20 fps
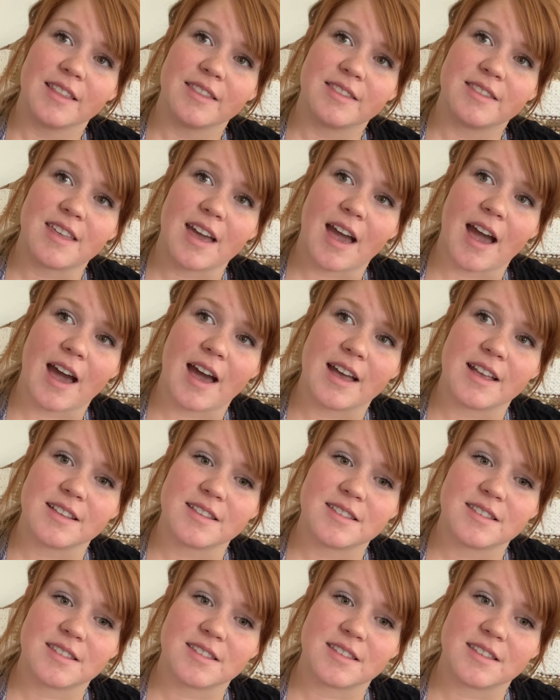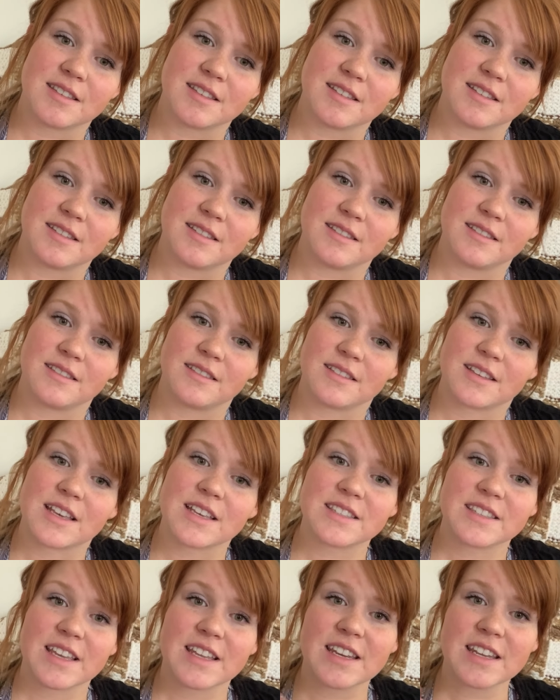that,
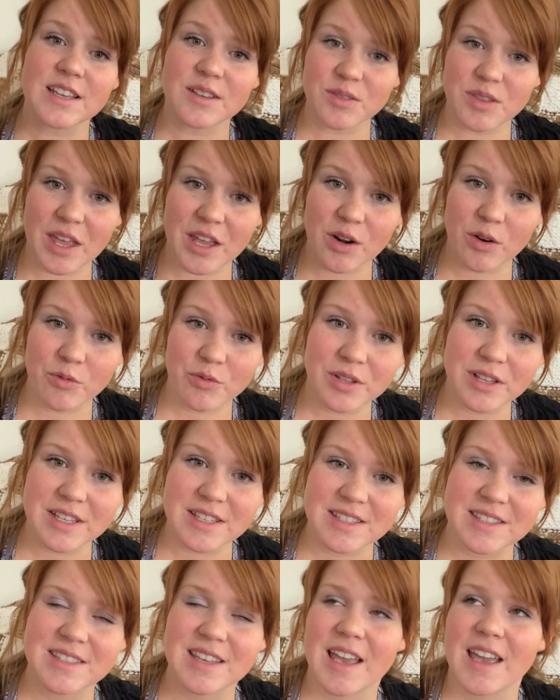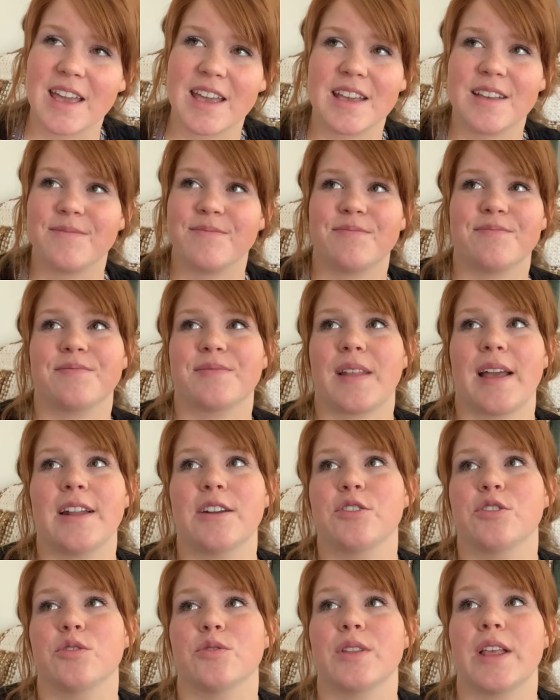because they don't really say, I
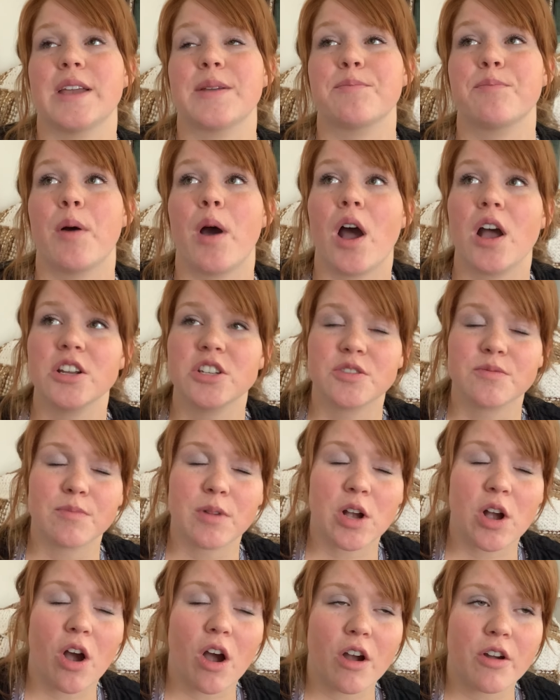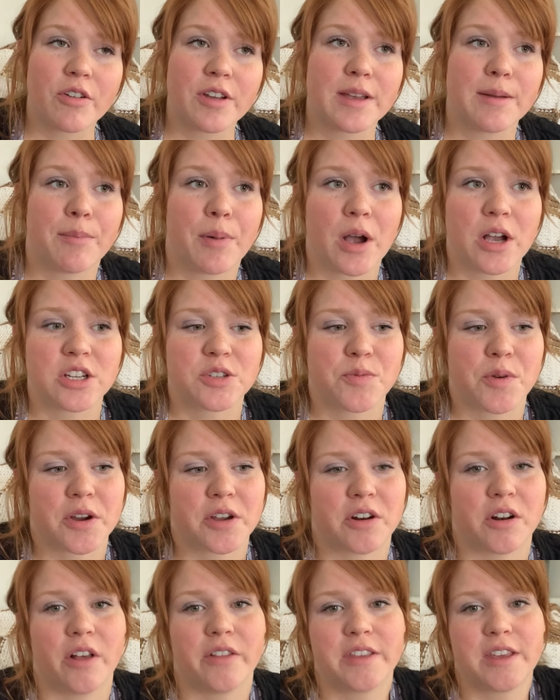don't know, like Makari and Poshmark
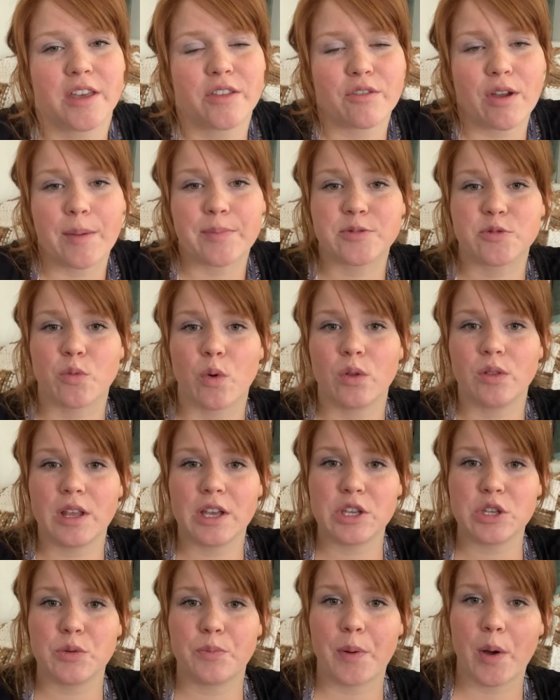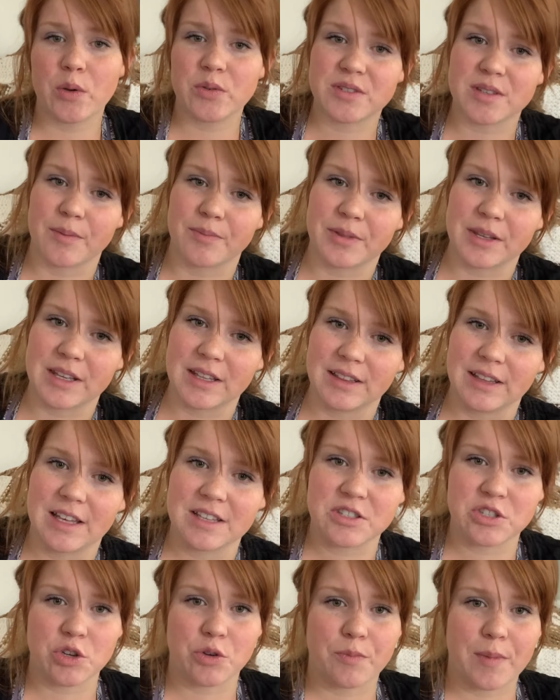and all the other apps won't let you post something
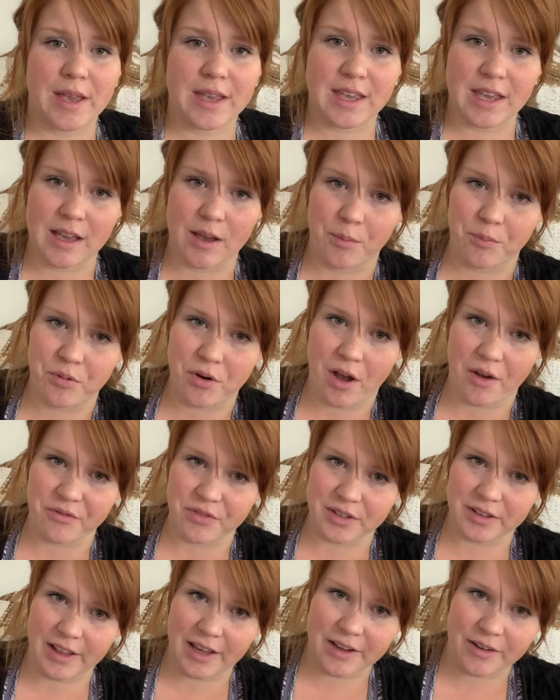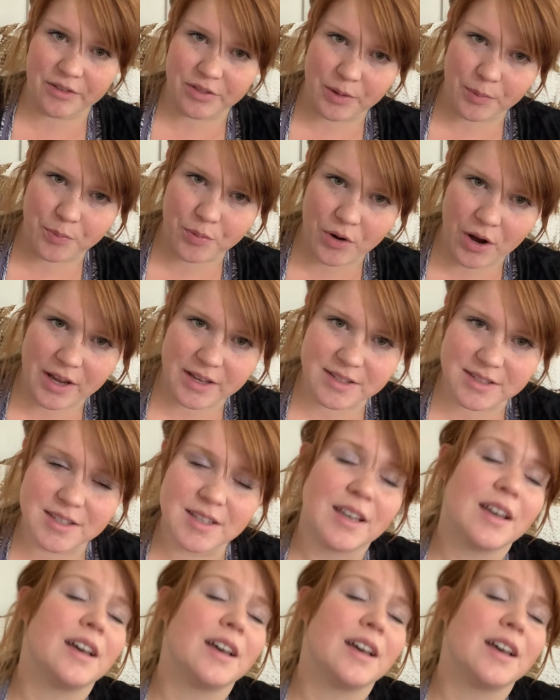unless you're making a profit, like the price.